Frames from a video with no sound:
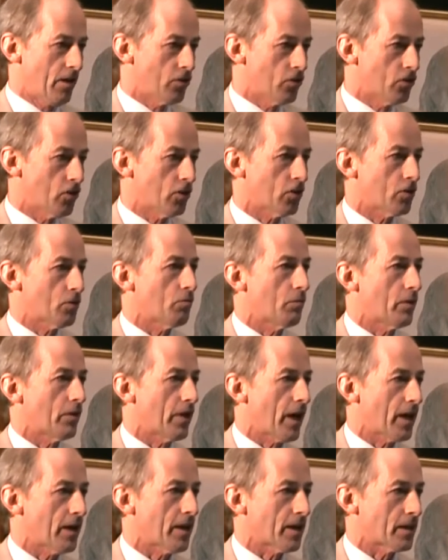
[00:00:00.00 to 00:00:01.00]
just with
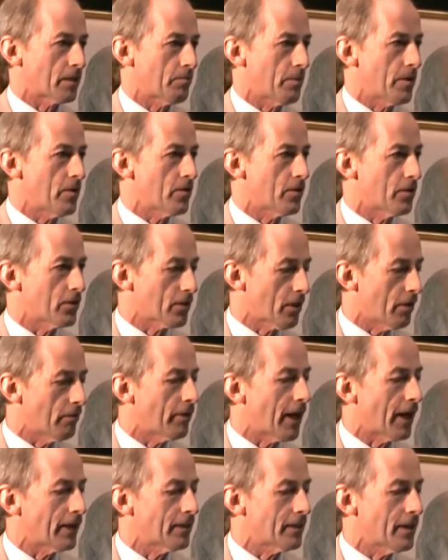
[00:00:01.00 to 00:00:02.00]
that experience of
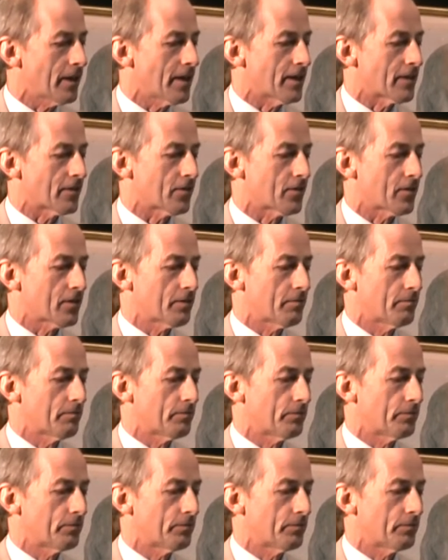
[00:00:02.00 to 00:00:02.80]
that taste.